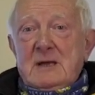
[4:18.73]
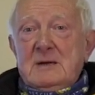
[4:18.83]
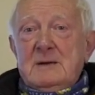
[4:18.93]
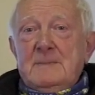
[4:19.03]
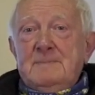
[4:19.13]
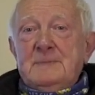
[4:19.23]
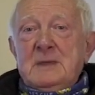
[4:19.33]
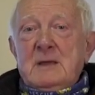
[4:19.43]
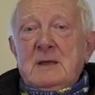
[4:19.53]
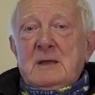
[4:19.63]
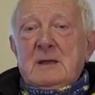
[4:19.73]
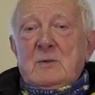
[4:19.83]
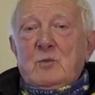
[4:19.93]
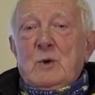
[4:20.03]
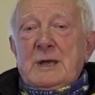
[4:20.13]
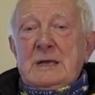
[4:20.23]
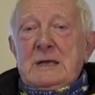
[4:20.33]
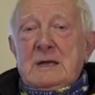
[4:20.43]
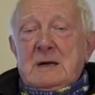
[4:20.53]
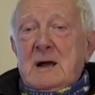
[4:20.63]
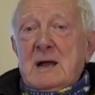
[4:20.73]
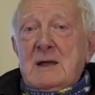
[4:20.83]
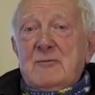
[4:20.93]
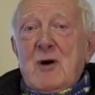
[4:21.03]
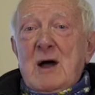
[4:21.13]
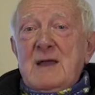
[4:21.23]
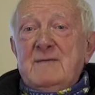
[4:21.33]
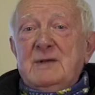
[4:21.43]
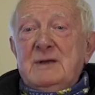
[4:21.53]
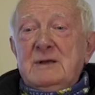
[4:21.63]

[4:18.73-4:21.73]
I arrived